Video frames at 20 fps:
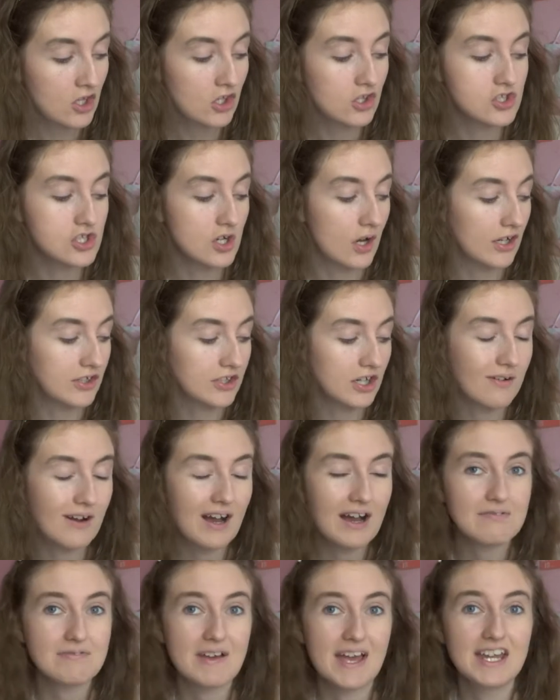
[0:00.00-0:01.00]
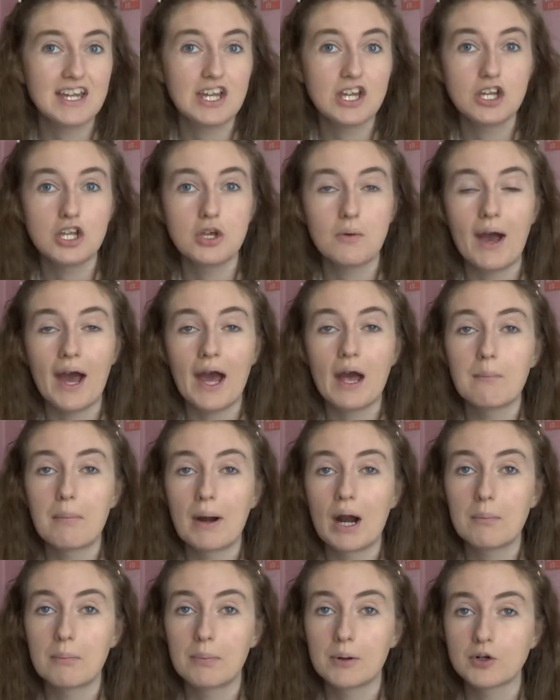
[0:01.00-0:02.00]
So I don't have any new
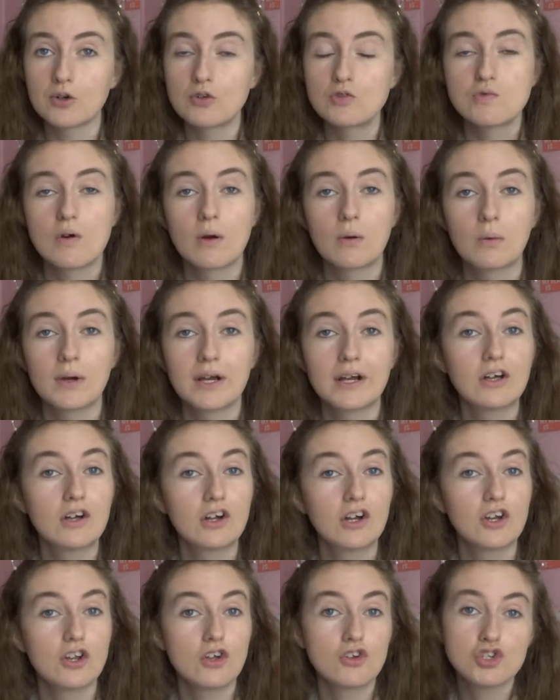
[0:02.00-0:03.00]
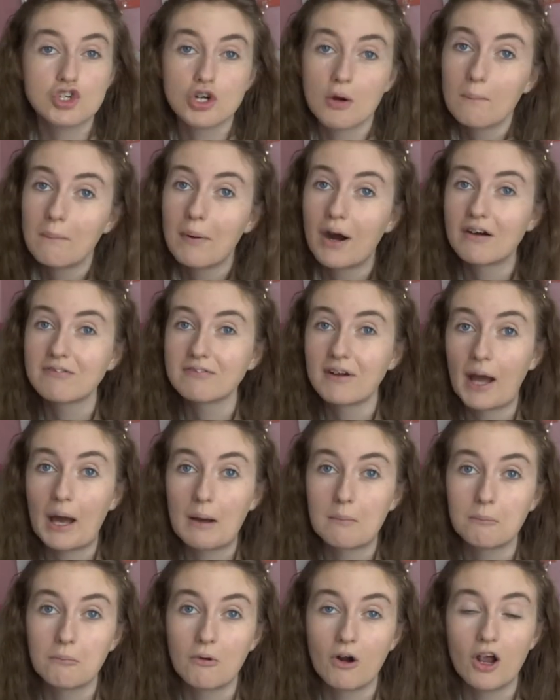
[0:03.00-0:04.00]
eyebrow products, so I'm quickly going to jump off
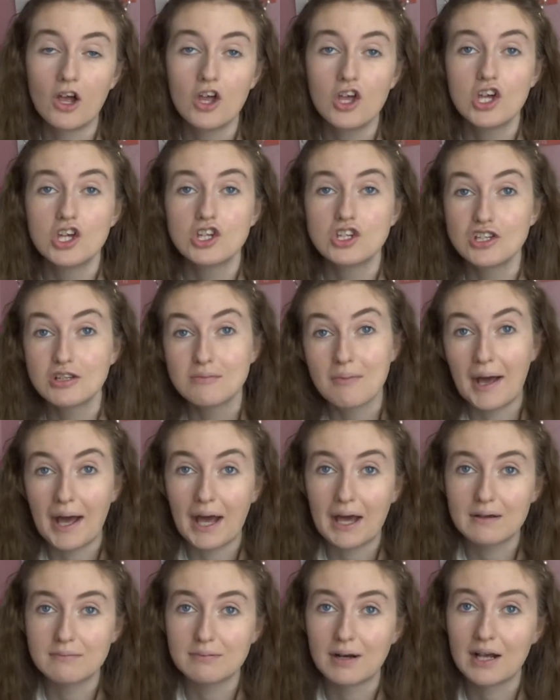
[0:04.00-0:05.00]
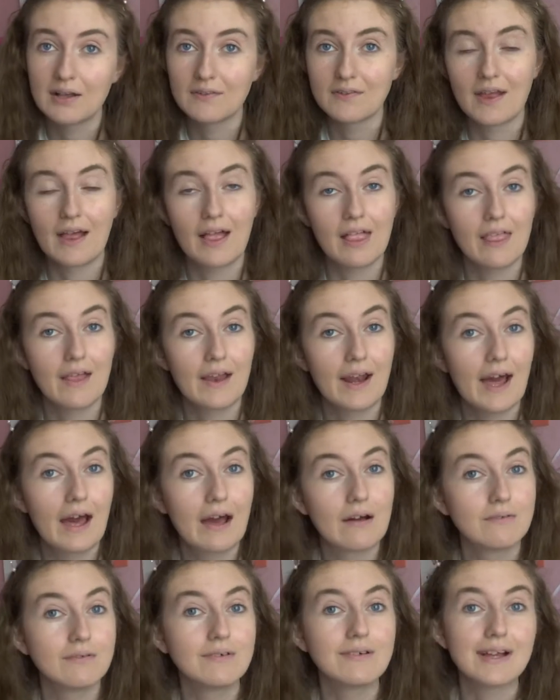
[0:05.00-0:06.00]
camera, do my eyebrows, and then
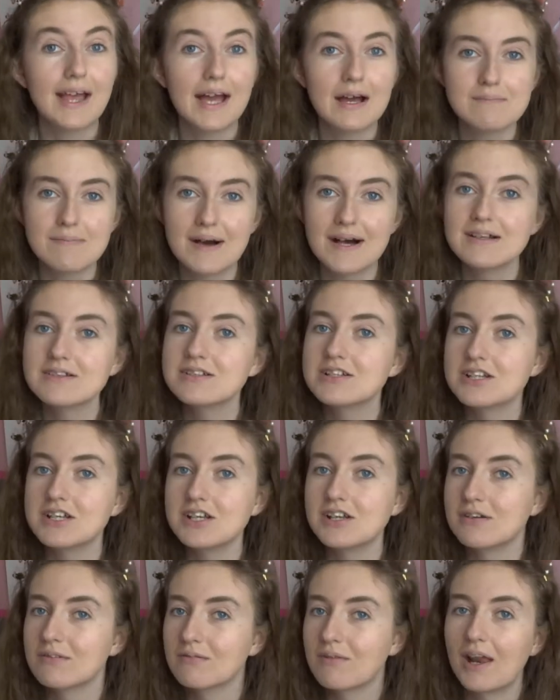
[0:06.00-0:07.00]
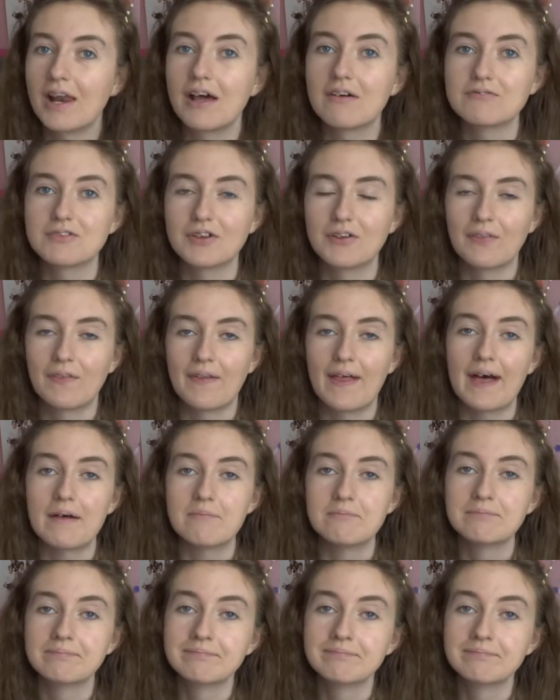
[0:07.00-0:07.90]
I will get back to you when I've done them.